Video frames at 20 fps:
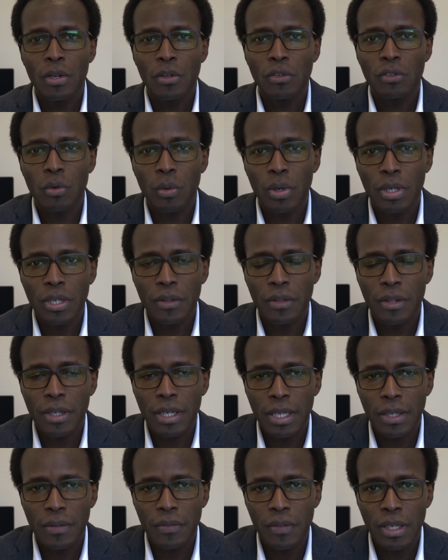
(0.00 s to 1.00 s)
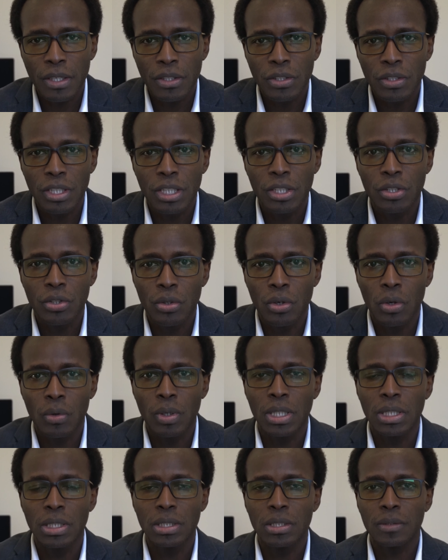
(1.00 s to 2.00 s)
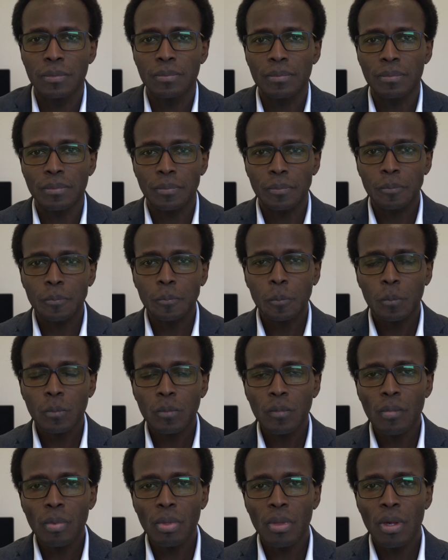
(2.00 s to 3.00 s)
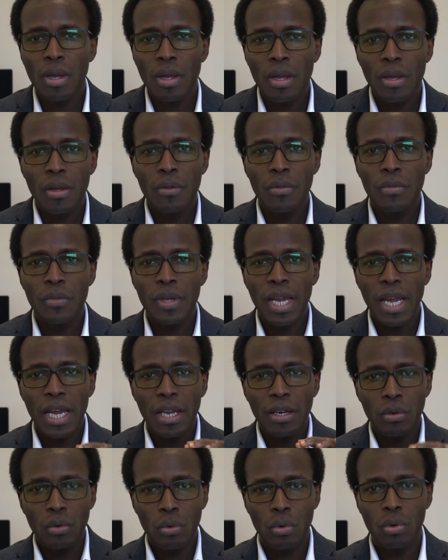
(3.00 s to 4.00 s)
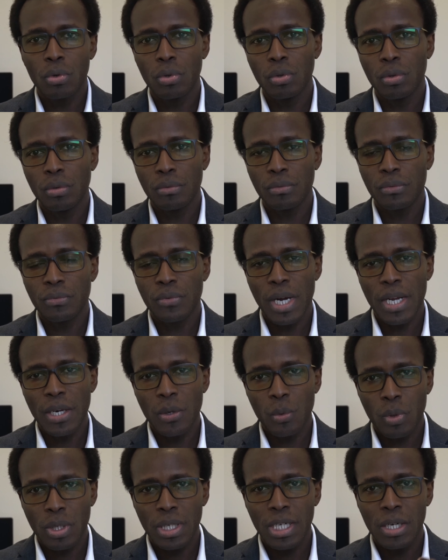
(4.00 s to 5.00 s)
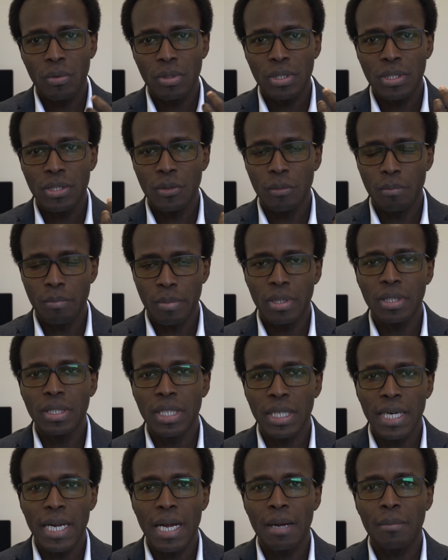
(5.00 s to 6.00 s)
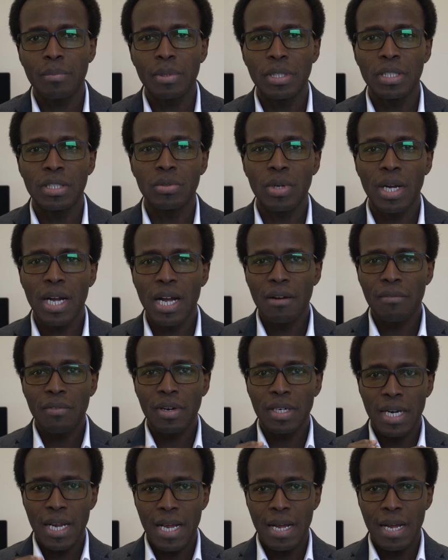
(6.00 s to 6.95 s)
So one of the things you need to know is the end goal for anyone that wants to build an app is to have an